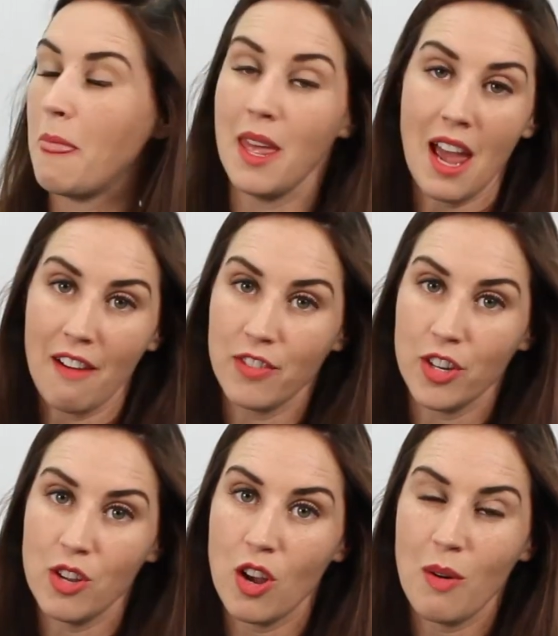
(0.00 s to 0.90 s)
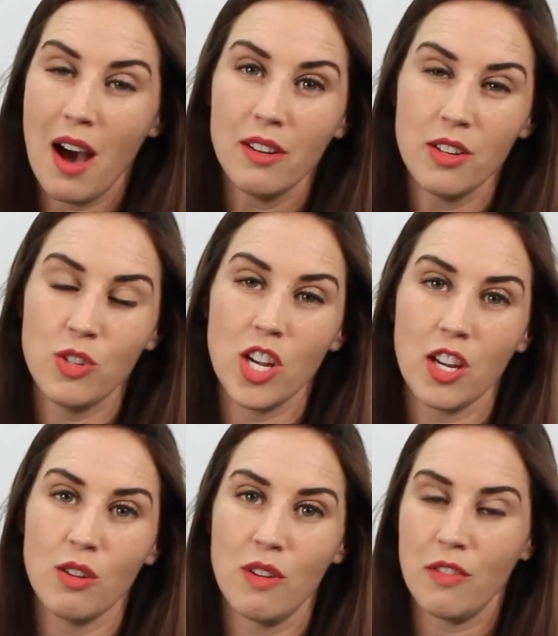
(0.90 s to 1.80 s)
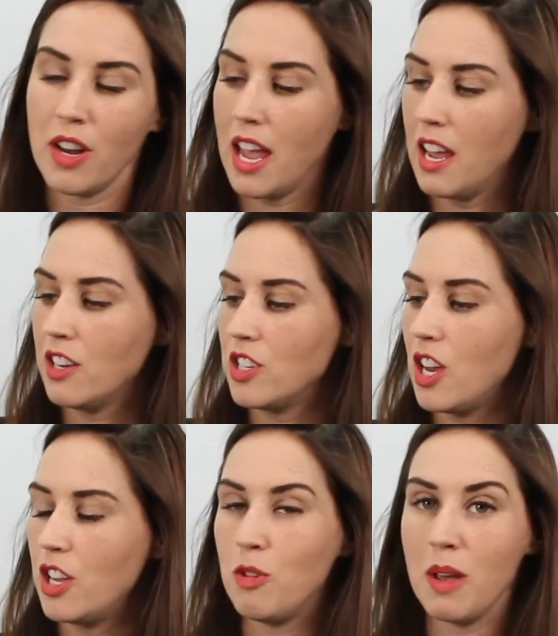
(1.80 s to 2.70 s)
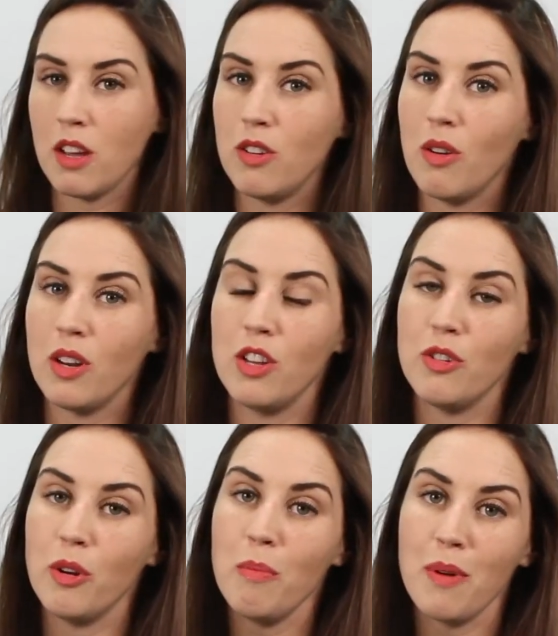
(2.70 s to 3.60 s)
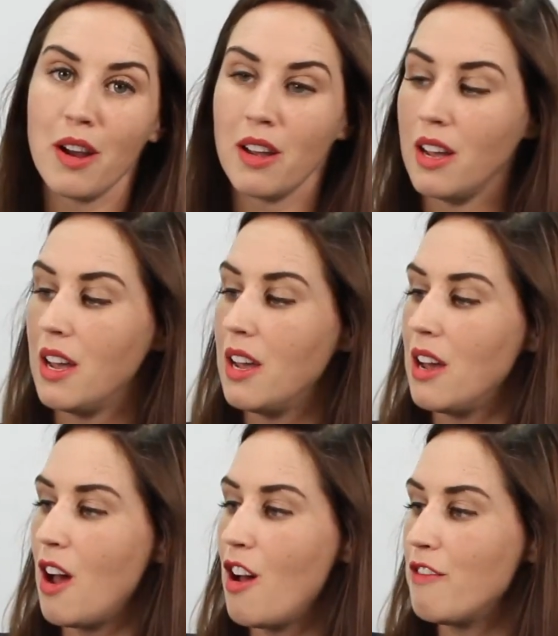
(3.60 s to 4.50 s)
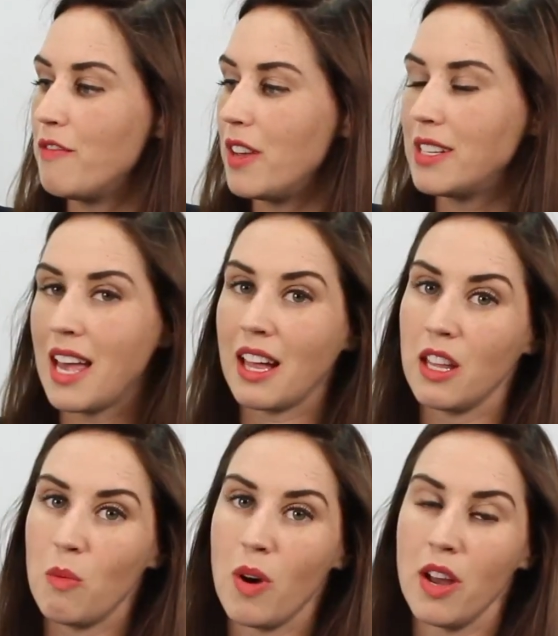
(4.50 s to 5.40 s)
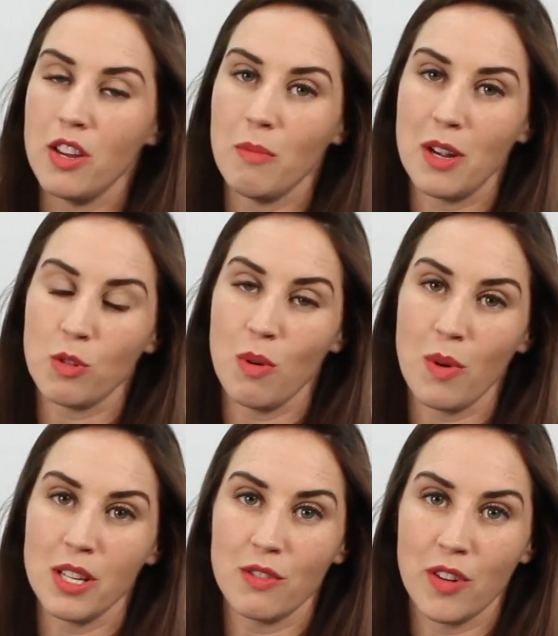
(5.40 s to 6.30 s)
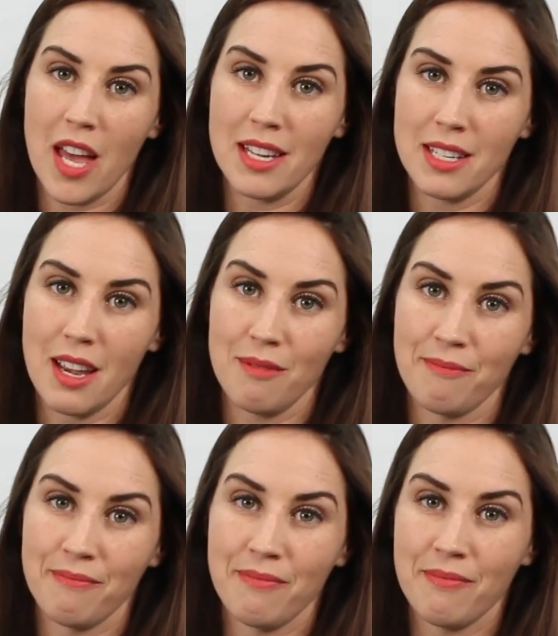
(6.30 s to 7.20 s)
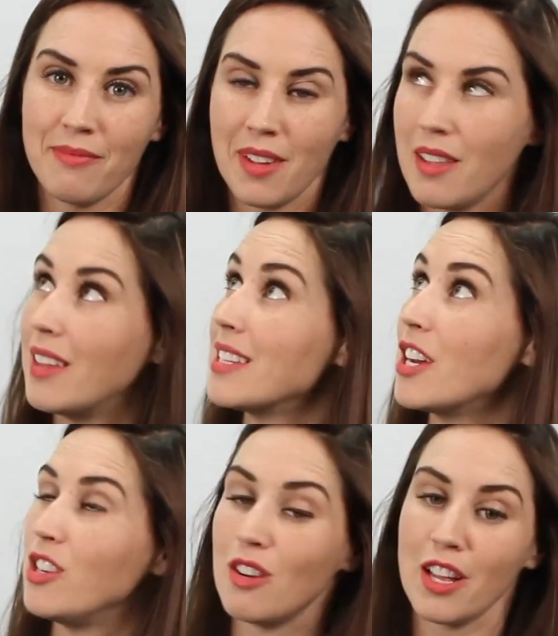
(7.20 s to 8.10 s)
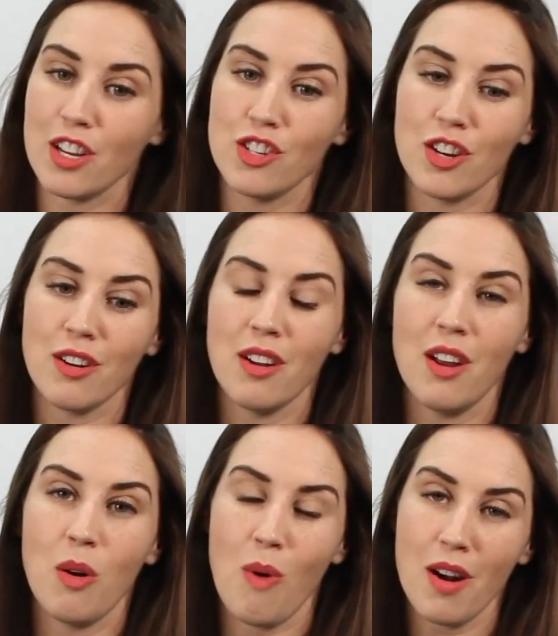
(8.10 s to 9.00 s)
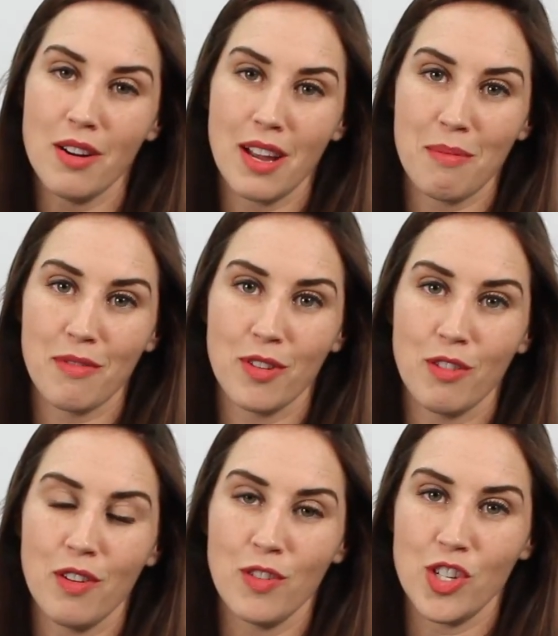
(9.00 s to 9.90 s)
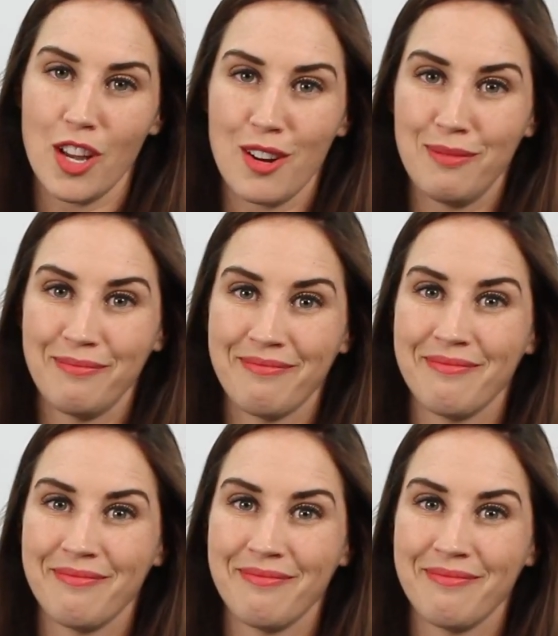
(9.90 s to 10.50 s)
And then after you go out, you check your river gauge and you make a note in your notebook of exactly what your measurement was for that day. That's how you'll collect your water depth for your river channel.